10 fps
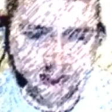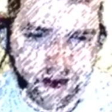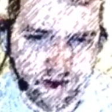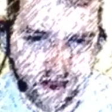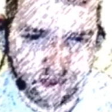
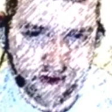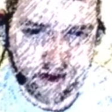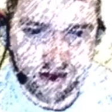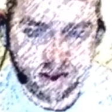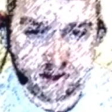would like to make an
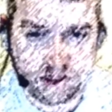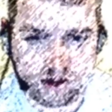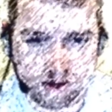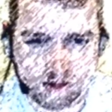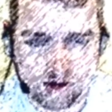additional
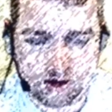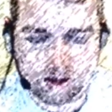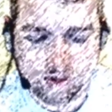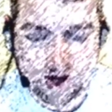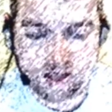note on
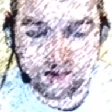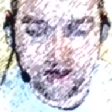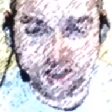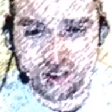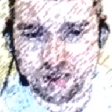
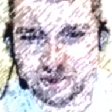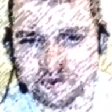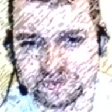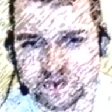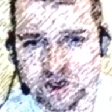approximations.
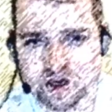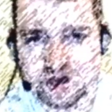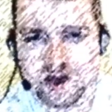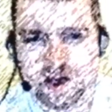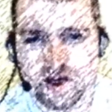
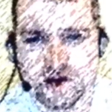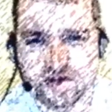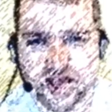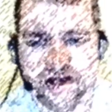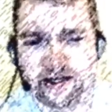No
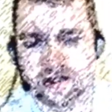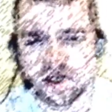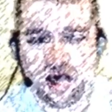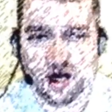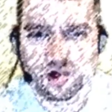Tactian
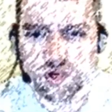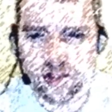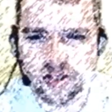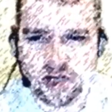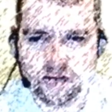scholar would
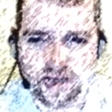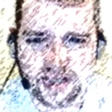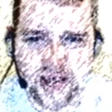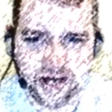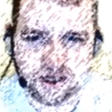assert that
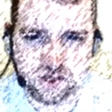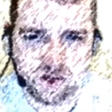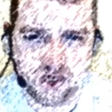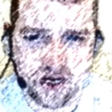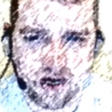Tactius was
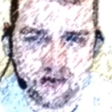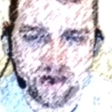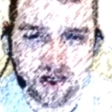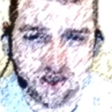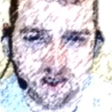an error
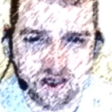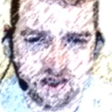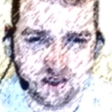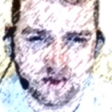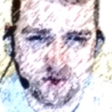because the
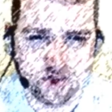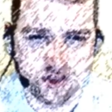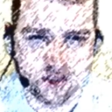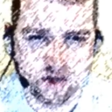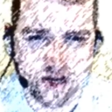distance between the
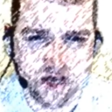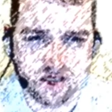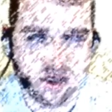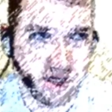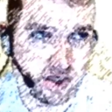
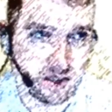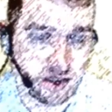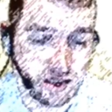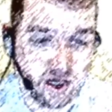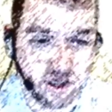locations, as
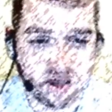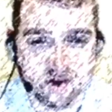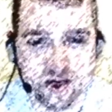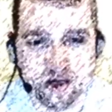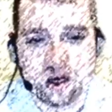discussed
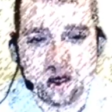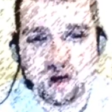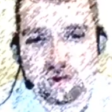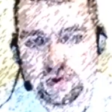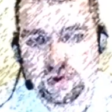already,
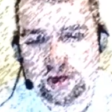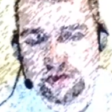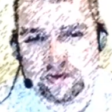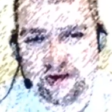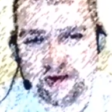were
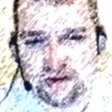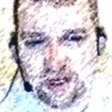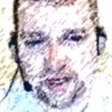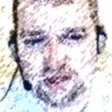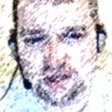23
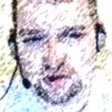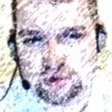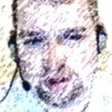5/10, or